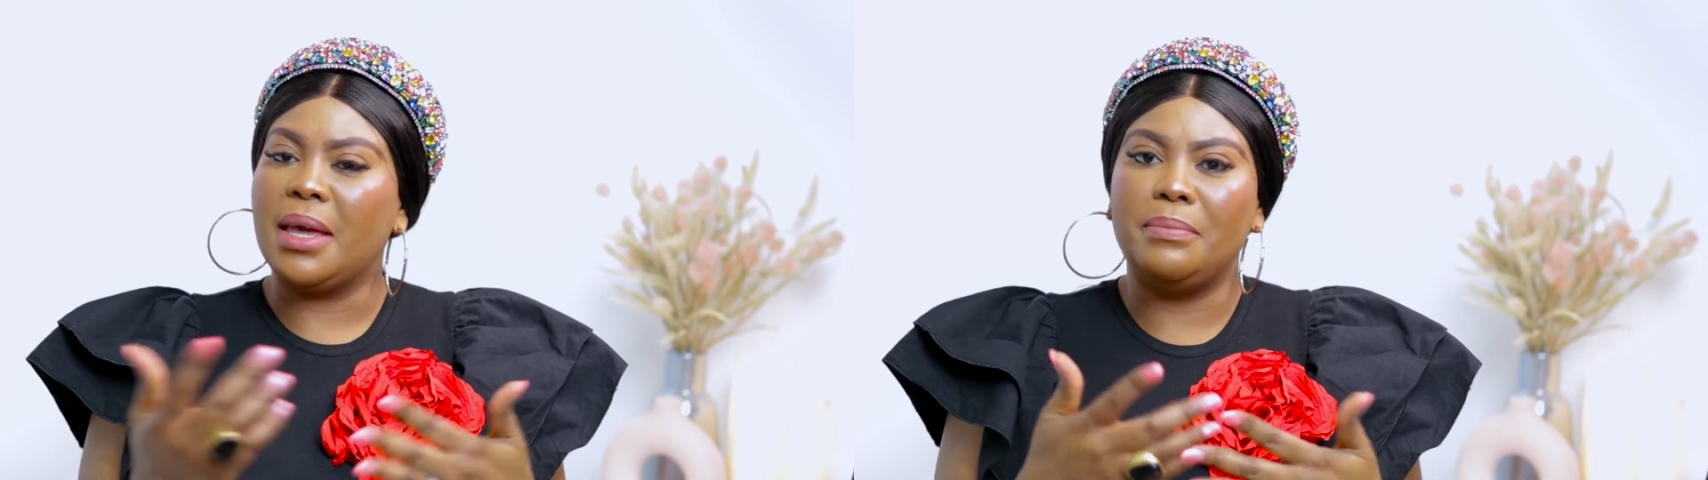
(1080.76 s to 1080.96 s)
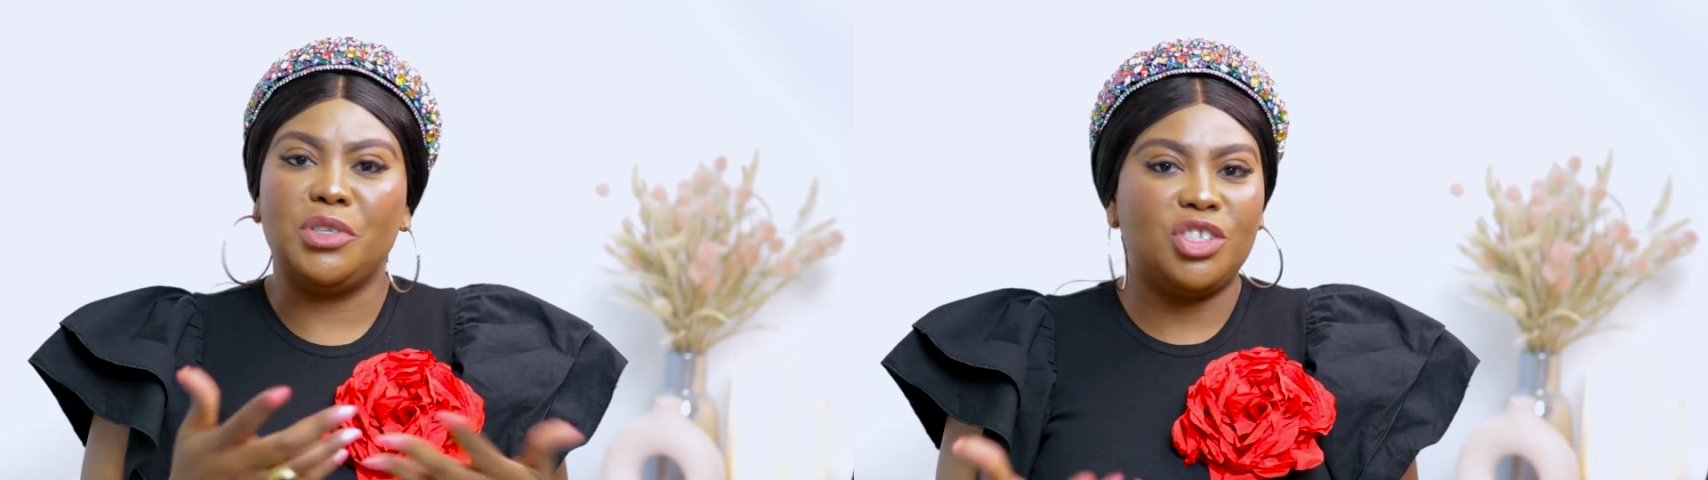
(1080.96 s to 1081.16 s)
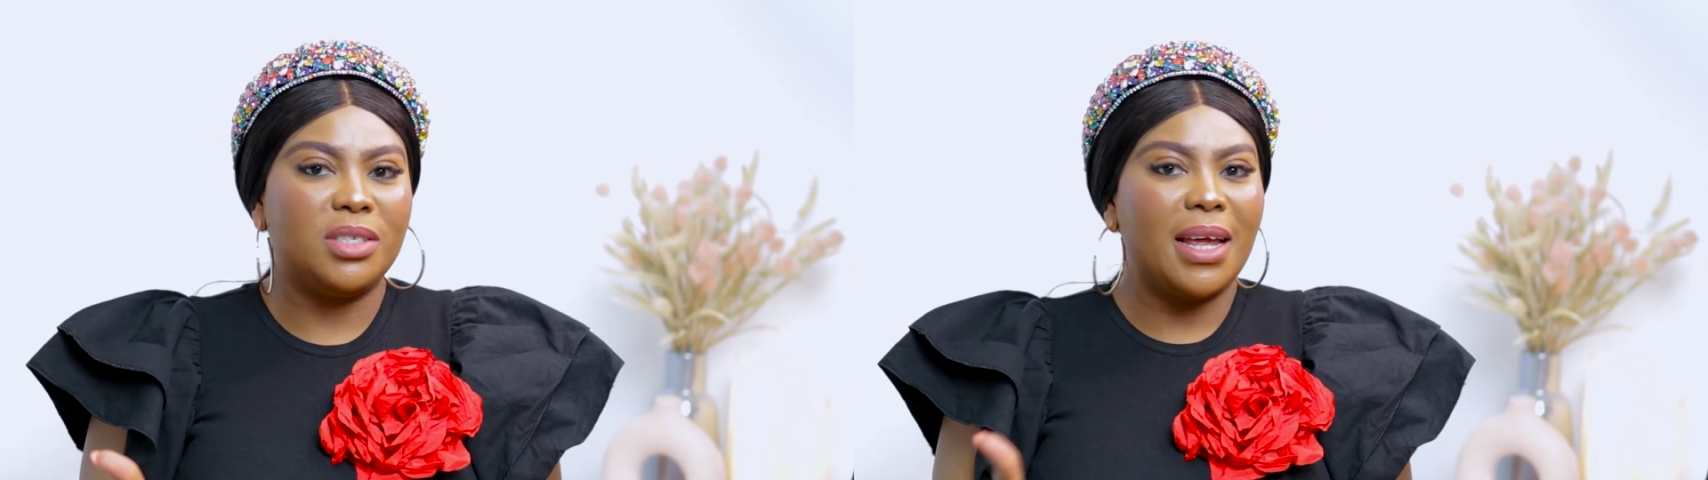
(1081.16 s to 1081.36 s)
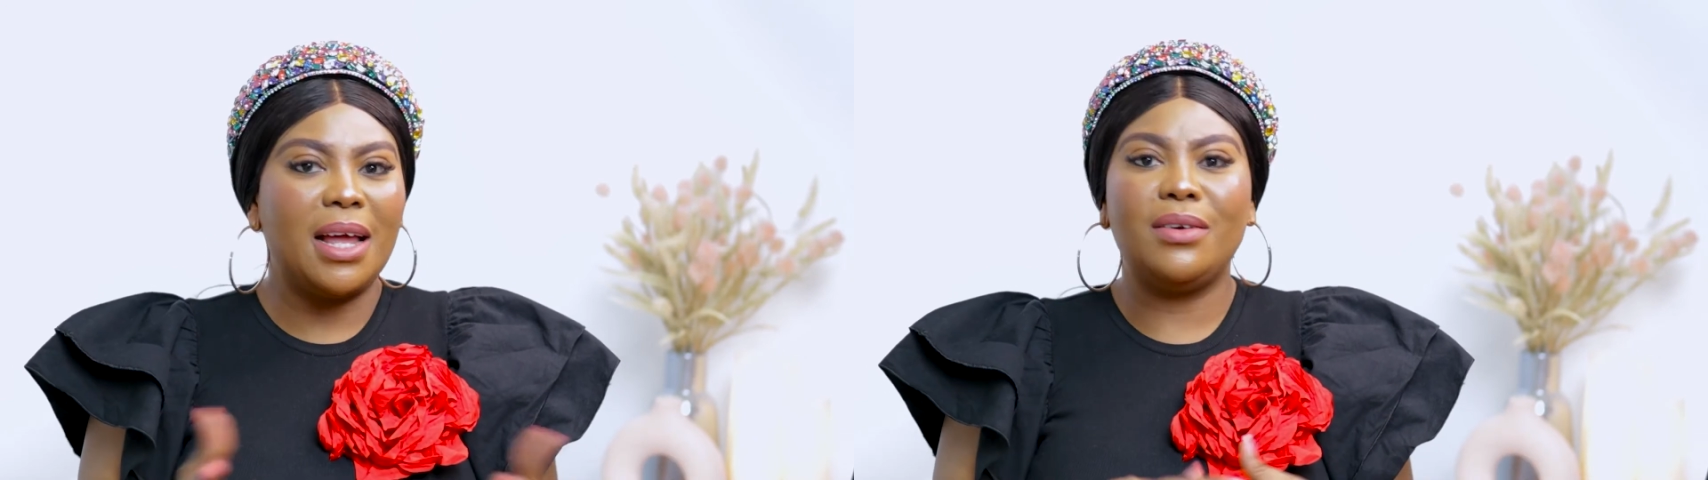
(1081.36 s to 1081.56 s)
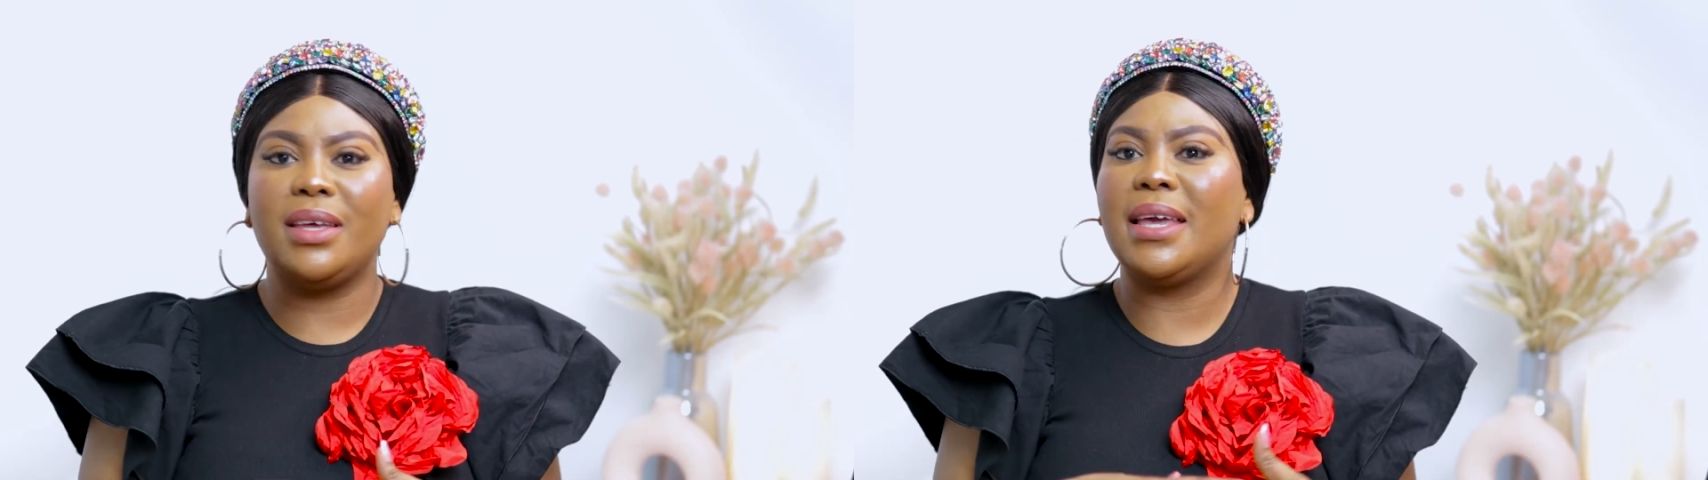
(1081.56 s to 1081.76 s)
can be
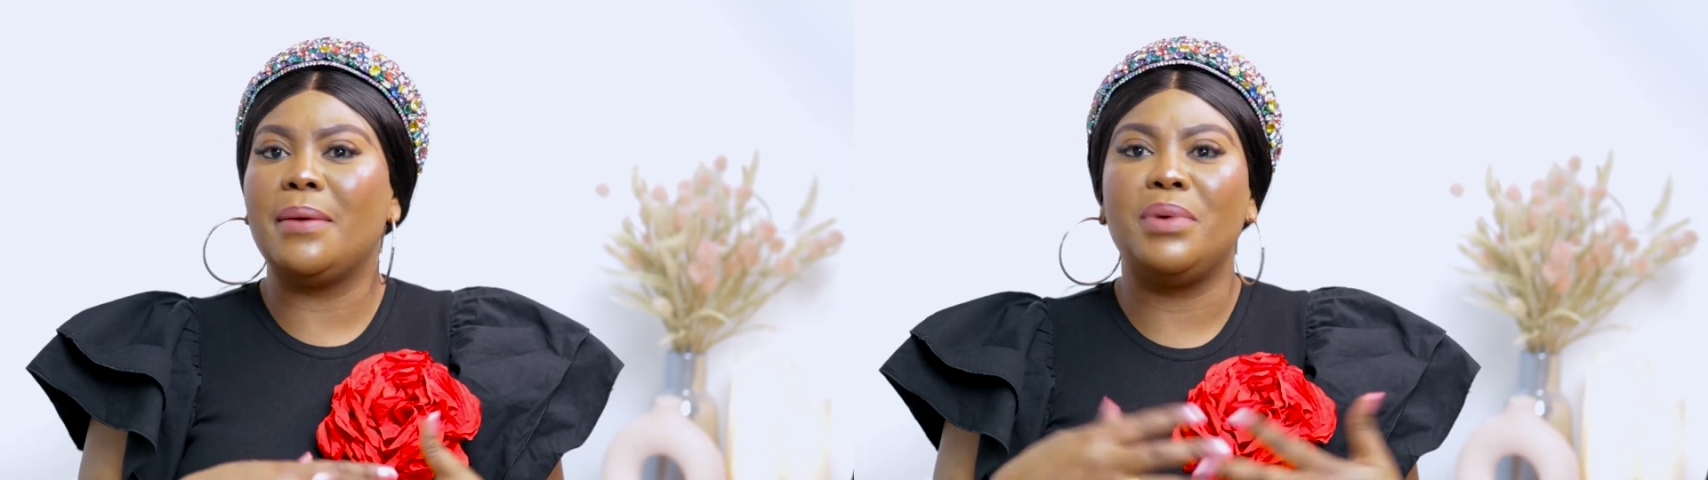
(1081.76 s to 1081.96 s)
Chanel, it can